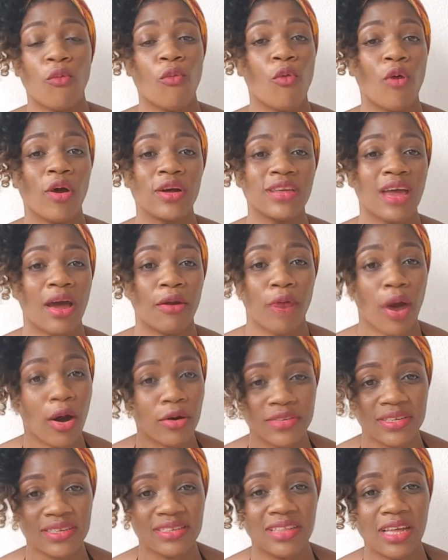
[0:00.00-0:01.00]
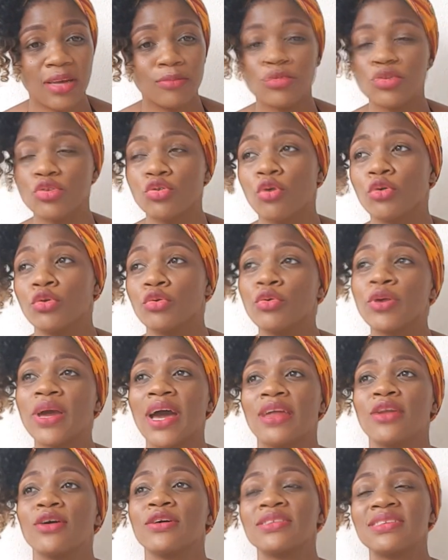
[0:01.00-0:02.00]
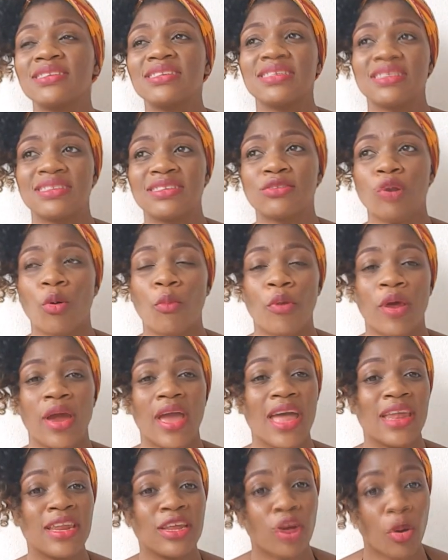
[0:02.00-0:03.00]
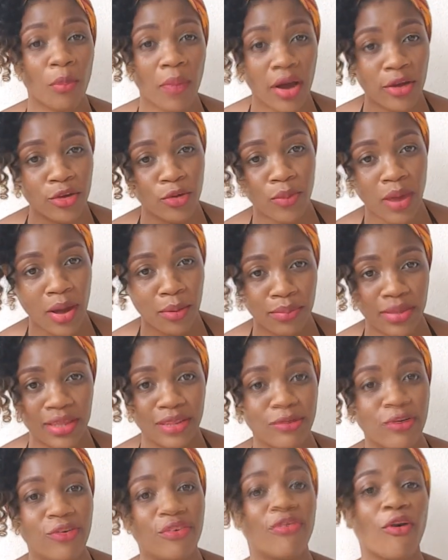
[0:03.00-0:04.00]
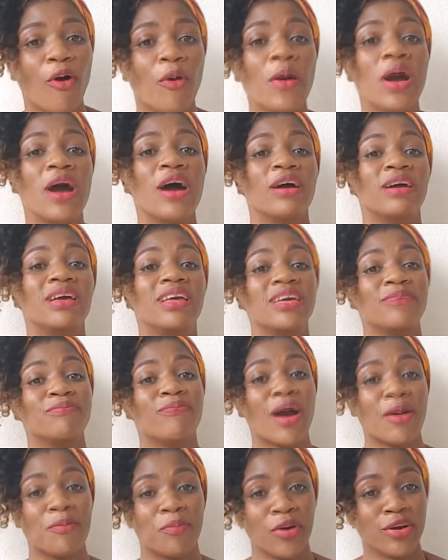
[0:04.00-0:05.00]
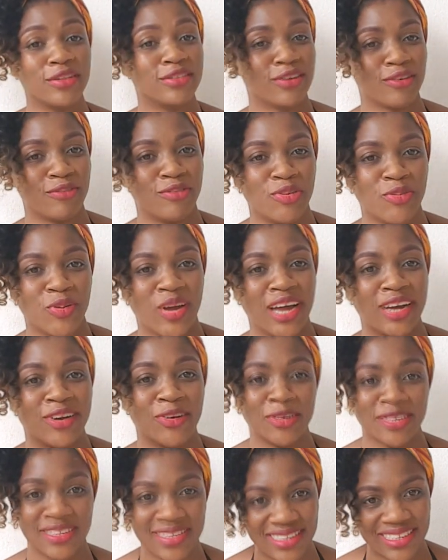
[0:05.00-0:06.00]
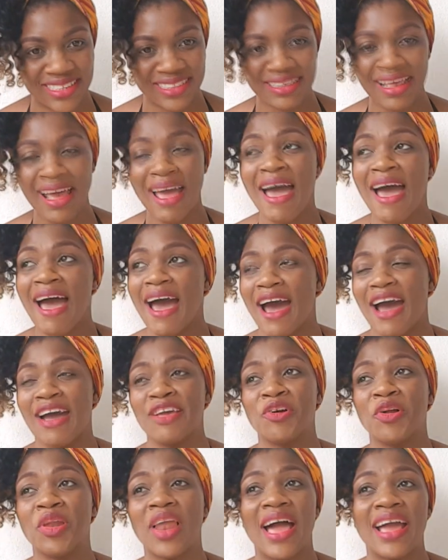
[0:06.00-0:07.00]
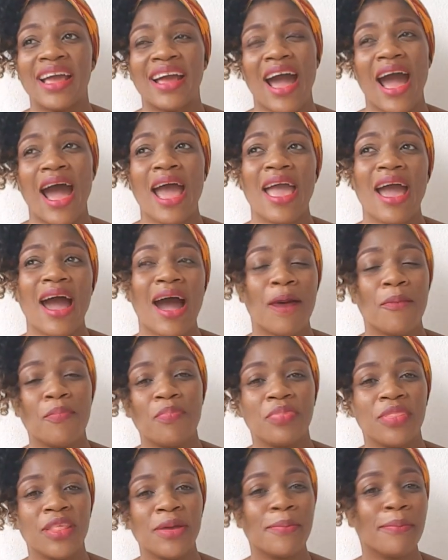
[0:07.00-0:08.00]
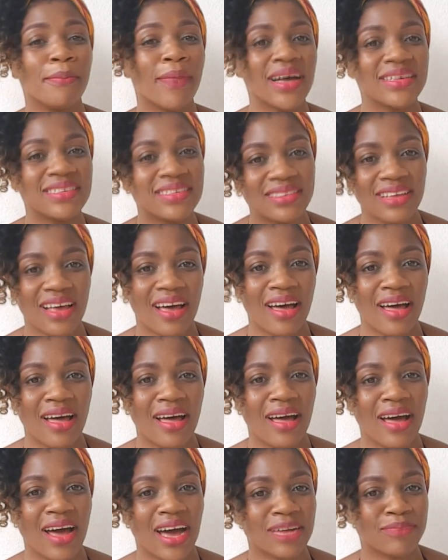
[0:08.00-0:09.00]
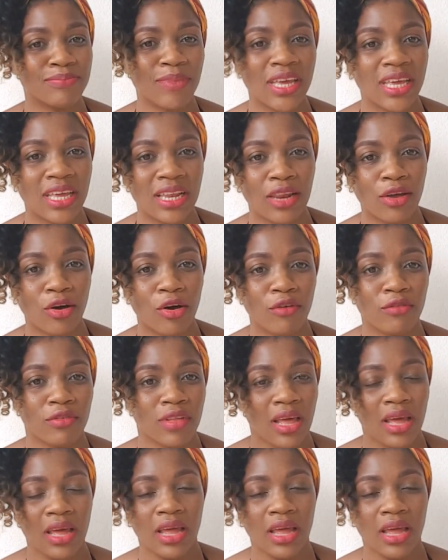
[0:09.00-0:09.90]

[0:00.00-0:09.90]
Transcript: what arouses them. So you cannot sit somewhere, any normal human being, in my point of view, cannot sit and you're like, I am the master at making love.